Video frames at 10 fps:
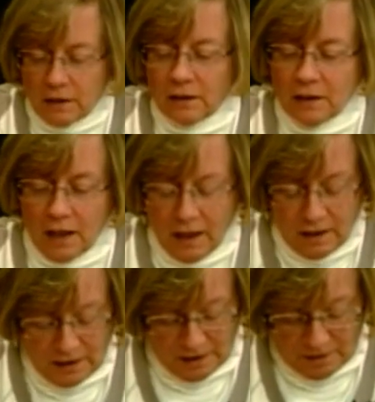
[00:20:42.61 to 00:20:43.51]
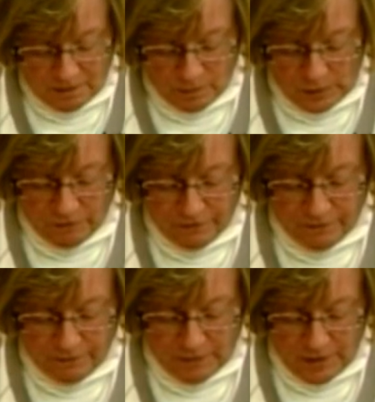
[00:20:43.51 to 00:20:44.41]
uh,
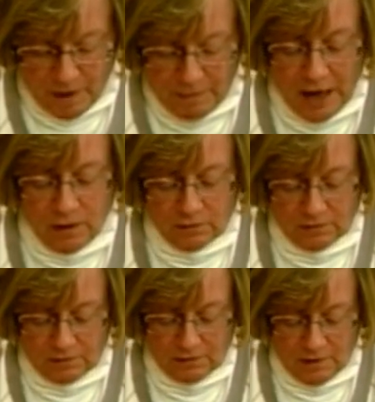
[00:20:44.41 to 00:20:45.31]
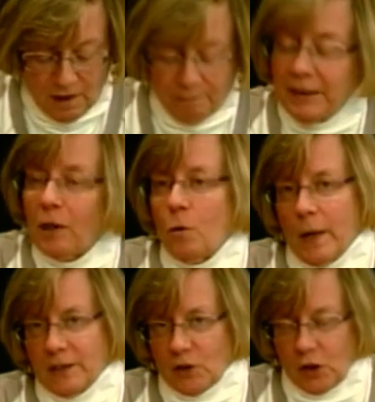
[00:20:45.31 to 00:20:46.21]
about a big
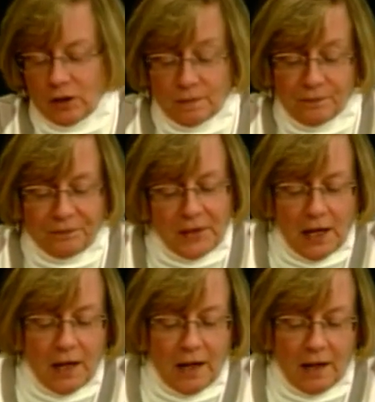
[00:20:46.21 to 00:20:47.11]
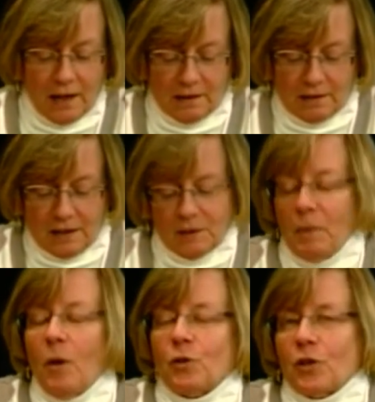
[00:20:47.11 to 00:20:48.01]
question. Uh, I
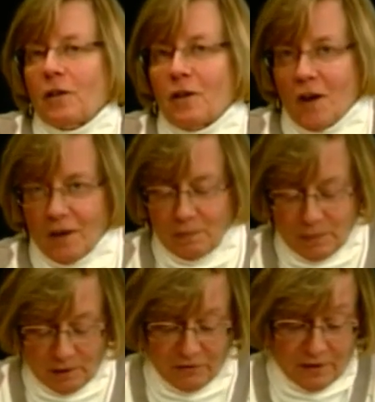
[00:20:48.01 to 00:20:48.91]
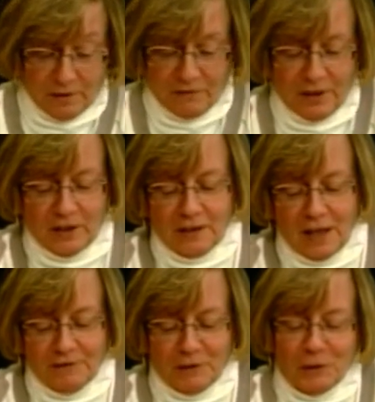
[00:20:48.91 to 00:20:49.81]
suppose you could call it a big
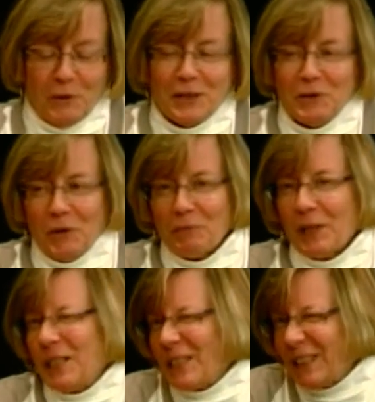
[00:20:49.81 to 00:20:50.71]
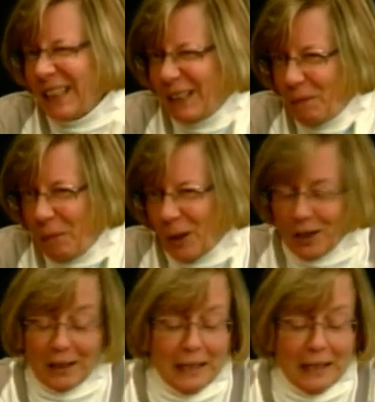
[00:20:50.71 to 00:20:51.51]
philosophical question, but it's a little book.